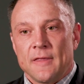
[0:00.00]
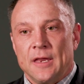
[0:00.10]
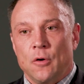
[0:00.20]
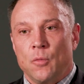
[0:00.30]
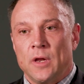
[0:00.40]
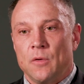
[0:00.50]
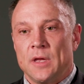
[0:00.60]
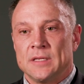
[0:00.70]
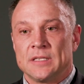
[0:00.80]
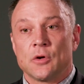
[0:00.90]
You know, what
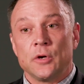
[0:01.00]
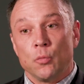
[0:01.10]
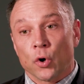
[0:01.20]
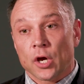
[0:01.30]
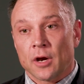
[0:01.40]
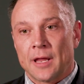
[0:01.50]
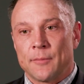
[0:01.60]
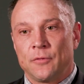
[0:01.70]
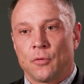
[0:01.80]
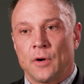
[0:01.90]
is this going to work in our
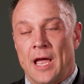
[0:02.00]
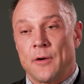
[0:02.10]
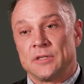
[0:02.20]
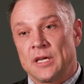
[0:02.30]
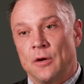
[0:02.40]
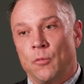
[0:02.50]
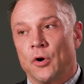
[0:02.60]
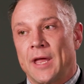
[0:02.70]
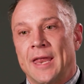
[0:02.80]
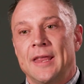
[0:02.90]
laboratory? How is it going to
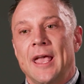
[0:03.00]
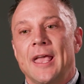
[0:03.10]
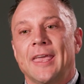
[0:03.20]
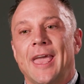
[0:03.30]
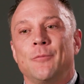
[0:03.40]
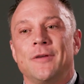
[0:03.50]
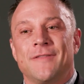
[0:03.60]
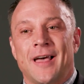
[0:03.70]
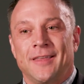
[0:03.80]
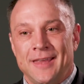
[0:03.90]
work, and can we
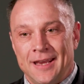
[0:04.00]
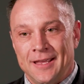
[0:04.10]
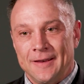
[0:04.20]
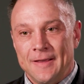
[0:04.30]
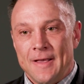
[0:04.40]
validate it?